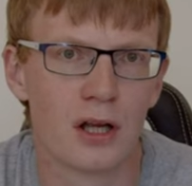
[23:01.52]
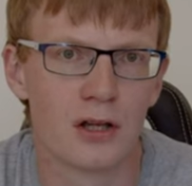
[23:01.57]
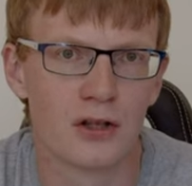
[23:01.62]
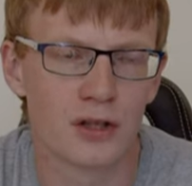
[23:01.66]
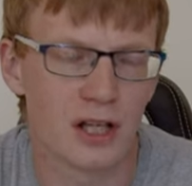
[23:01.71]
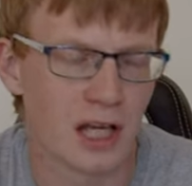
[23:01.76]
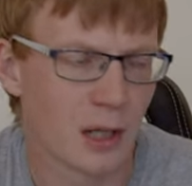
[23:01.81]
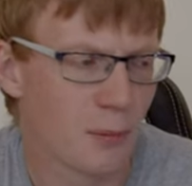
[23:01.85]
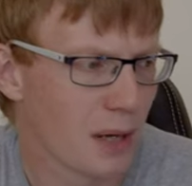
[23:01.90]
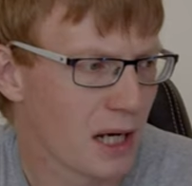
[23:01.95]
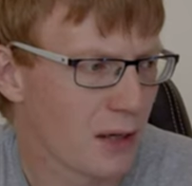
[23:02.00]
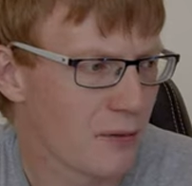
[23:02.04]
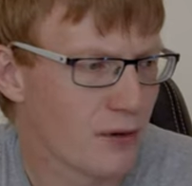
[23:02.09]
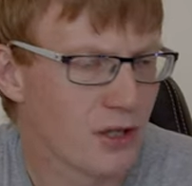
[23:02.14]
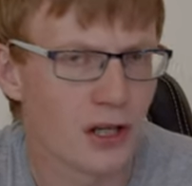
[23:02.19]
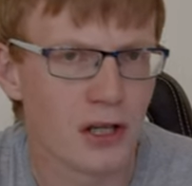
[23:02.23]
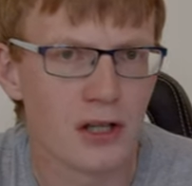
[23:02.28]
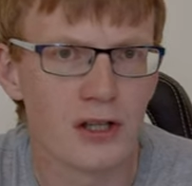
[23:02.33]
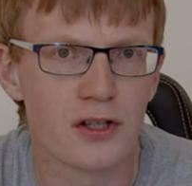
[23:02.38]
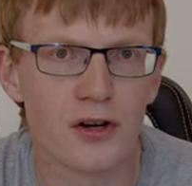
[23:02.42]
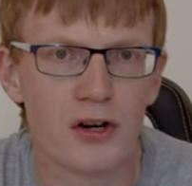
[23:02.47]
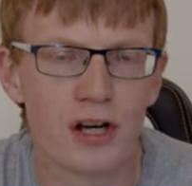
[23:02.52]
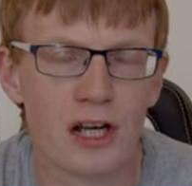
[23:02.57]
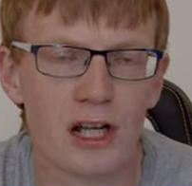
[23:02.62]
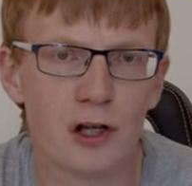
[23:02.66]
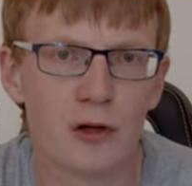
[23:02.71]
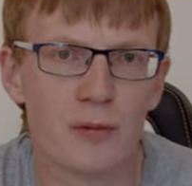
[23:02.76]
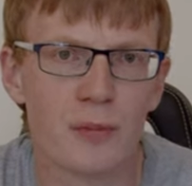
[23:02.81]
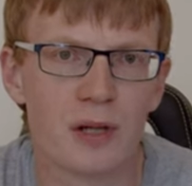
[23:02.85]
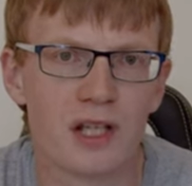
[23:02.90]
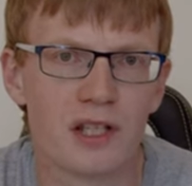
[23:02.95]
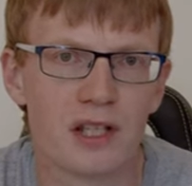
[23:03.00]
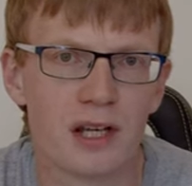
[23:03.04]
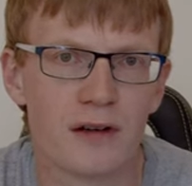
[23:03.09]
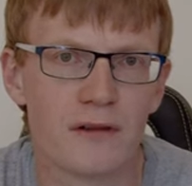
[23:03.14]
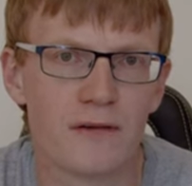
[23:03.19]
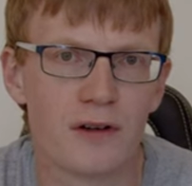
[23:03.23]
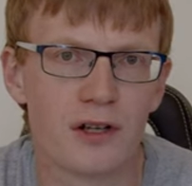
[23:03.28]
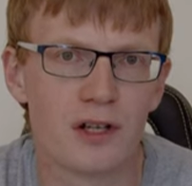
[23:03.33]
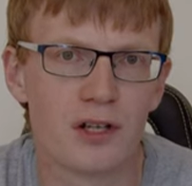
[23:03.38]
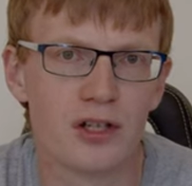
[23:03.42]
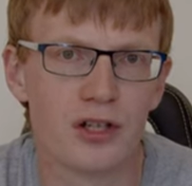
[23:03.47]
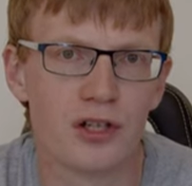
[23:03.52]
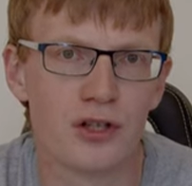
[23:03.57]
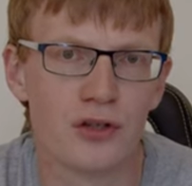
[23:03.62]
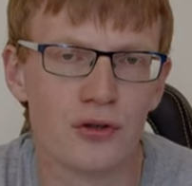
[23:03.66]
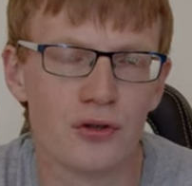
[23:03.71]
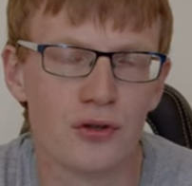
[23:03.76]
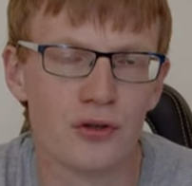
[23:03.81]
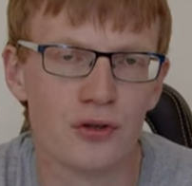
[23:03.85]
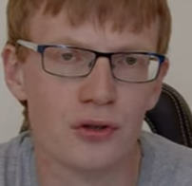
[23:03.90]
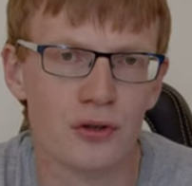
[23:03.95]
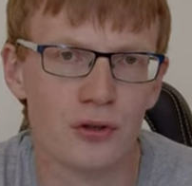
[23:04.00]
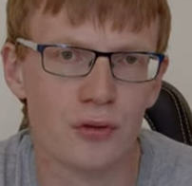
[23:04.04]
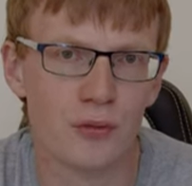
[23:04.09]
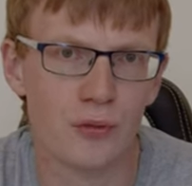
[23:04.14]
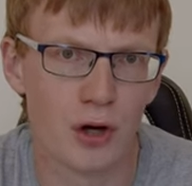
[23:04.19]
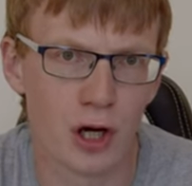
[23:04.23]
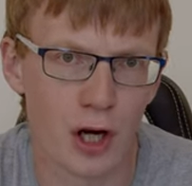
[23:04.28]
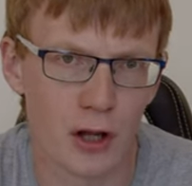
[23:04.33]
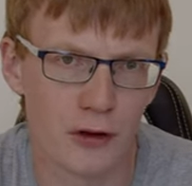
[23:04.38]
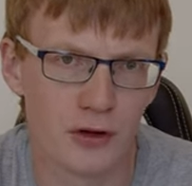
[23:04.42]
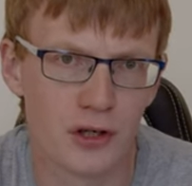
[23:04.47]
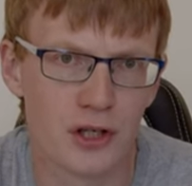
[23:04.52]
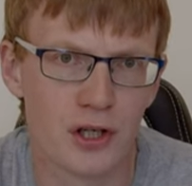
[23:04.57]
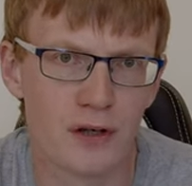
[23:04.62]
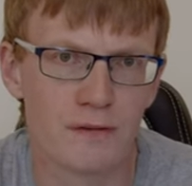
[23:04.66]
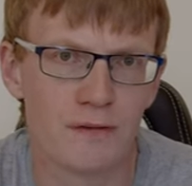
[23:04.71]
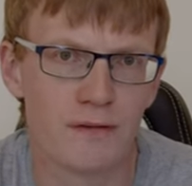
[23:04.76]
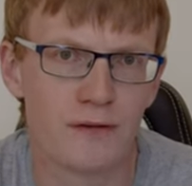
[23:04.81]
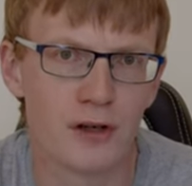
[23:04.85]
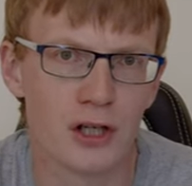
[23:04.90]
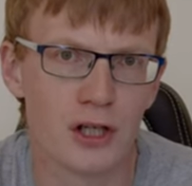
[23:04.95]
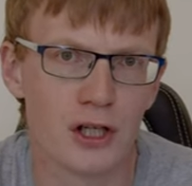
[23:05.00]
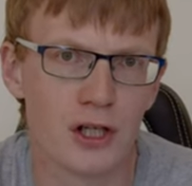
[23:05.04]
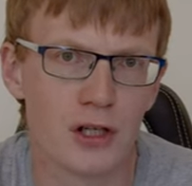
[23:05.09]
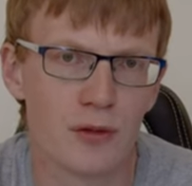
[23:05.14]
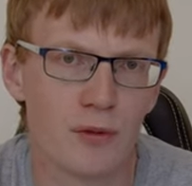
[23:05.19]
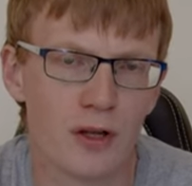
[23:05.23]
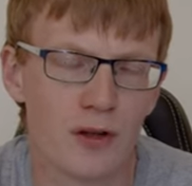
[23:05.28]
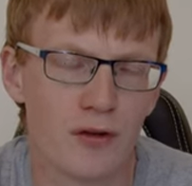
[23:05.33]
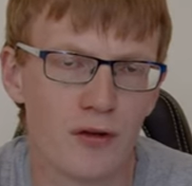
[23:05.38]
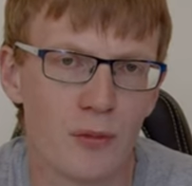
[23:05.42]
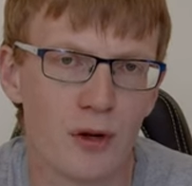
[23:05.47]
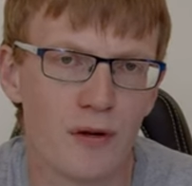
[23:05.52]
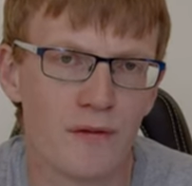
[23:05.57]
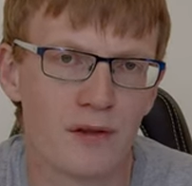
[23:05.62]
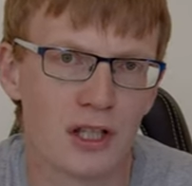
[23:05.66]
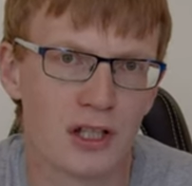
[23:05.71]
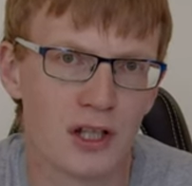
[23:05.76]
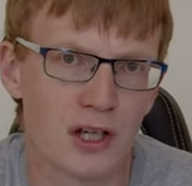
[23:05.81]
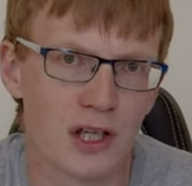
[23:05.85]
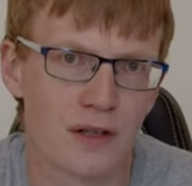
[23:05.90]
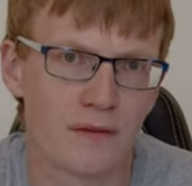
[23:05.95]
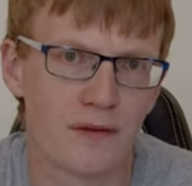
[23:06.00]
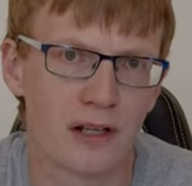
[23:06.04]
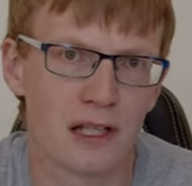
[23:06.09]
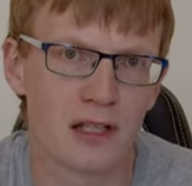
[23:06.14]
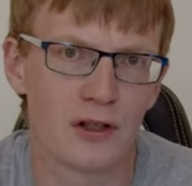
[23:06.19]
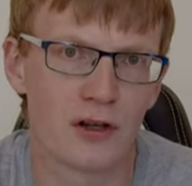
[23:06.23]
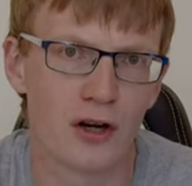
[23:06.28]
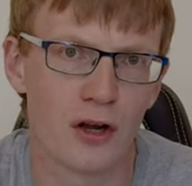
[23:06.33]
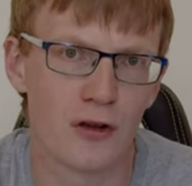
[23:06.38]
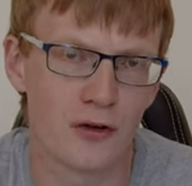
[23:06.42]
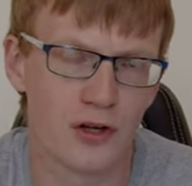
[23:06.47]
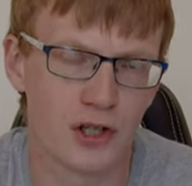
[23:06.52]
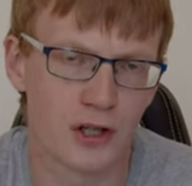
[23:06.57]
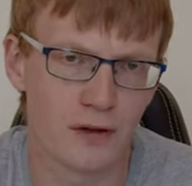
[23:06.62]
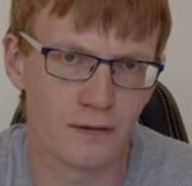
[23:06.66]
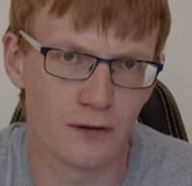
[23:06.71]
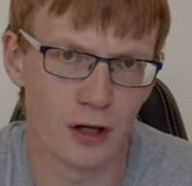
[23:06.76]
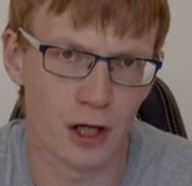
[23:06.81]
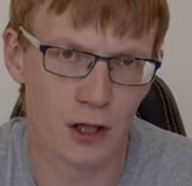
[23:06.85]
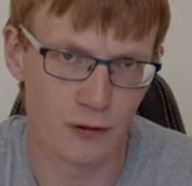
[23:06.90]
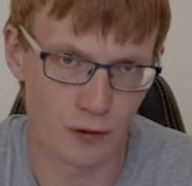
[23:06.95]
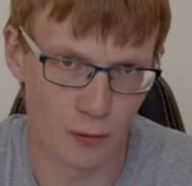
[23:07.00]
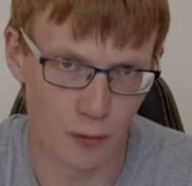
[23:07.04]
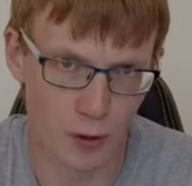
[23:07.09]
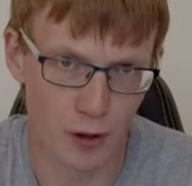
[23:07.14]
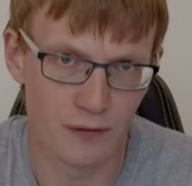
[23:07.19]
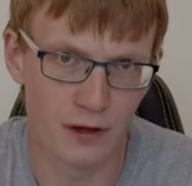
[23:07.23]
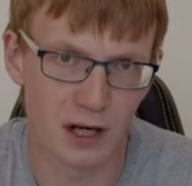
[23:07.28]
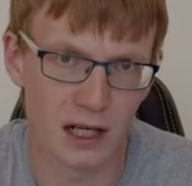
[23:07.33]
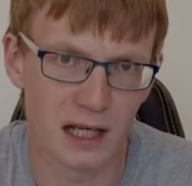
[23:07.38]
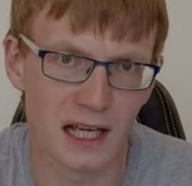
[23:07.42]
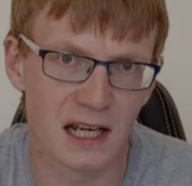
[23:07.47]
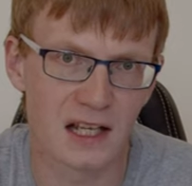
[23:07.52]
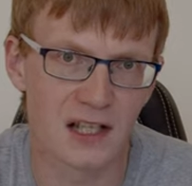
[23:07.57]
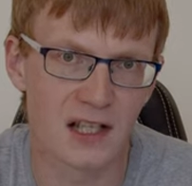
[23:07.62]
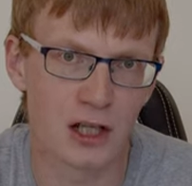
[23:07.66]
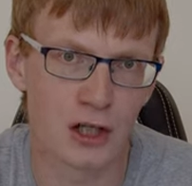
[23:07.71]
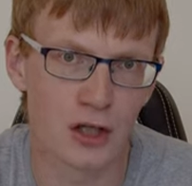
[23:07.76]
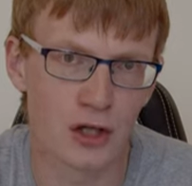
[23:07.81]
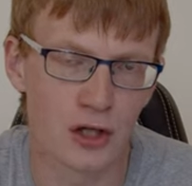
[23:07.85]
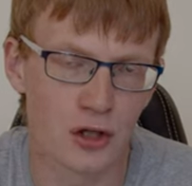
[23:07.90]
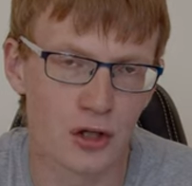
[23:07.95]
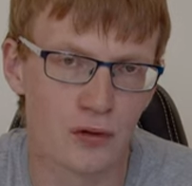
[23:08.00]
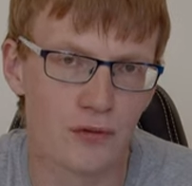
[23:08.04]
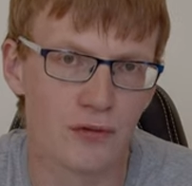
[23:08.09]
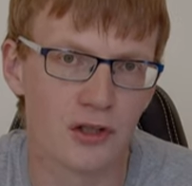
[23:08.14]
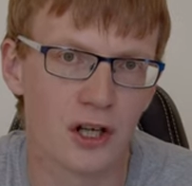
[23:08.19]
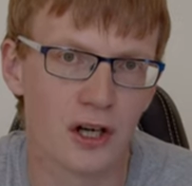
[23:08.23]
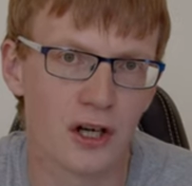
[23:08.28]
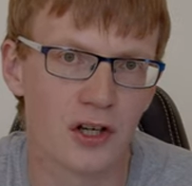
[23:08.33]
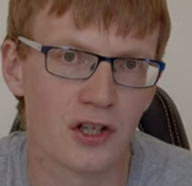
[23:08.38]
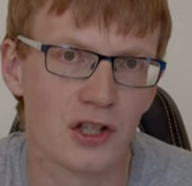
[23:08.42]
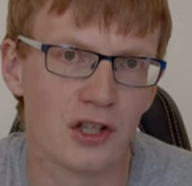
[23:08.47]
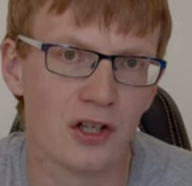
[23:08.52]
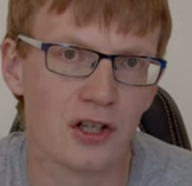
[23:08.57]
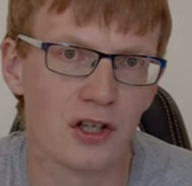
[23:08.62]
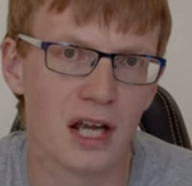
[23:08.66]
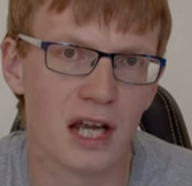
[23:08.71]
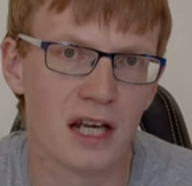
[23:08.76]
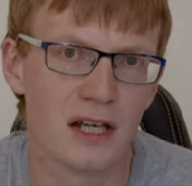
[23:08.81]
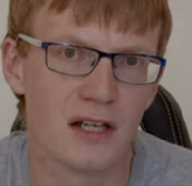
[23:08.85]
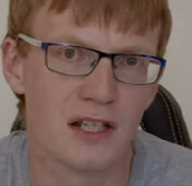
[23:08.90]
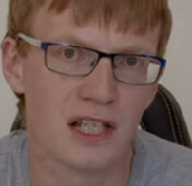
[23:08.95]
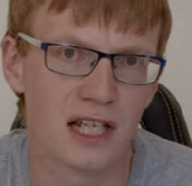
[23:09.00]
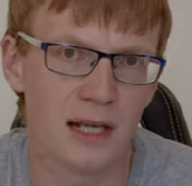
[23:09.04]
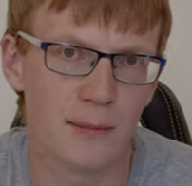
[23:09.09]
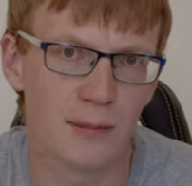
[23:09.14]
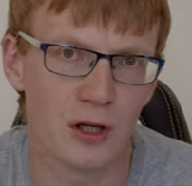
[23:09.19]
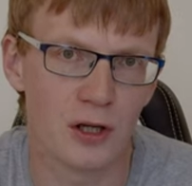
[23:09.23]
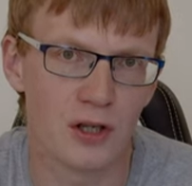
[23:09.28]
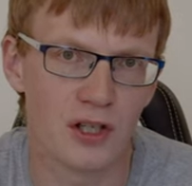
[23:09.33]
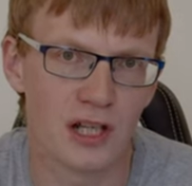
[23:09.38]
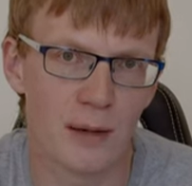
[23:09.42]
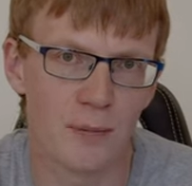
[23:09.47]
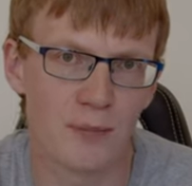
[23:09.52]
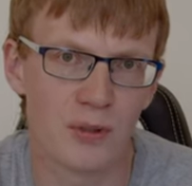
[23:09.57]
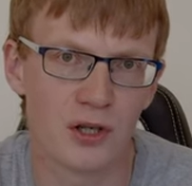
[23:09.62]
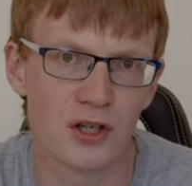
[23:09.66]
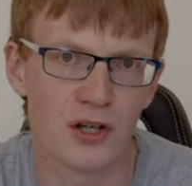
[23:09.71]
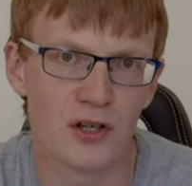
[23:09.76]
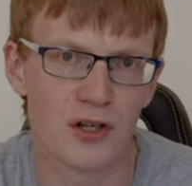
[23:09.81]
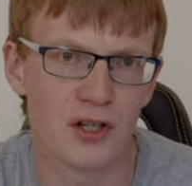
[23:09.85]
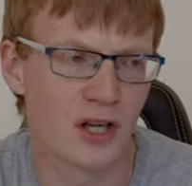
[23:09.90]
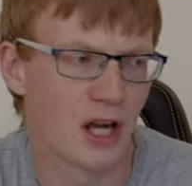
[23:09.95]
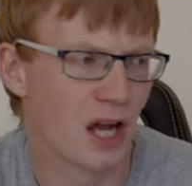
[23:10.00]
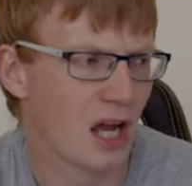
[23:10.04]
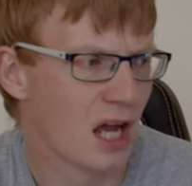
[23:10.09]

so again, my results are a little bit different to what others have found with removing the dust filter. Others have found removing it gets a good reduction in CPU temperatures.